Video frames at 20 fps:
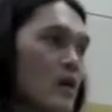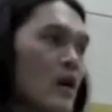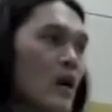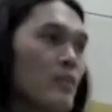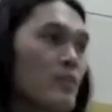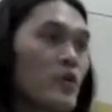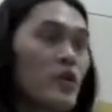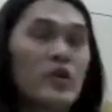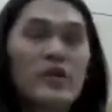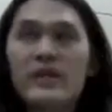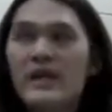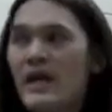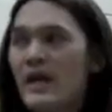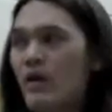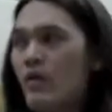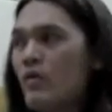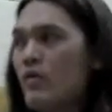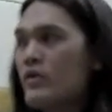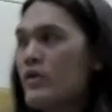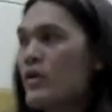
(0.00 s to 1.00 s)
I'm good
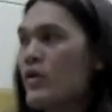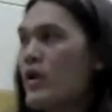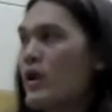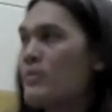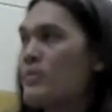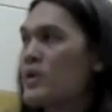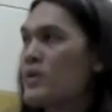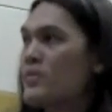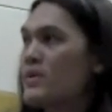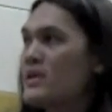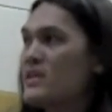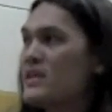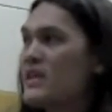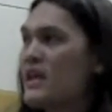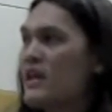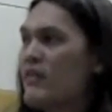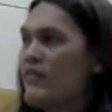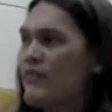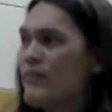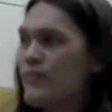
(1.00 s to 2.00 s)
now. You know, I'm going to be
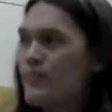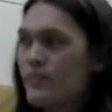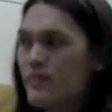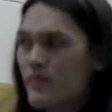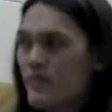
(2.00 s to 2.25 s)
safe.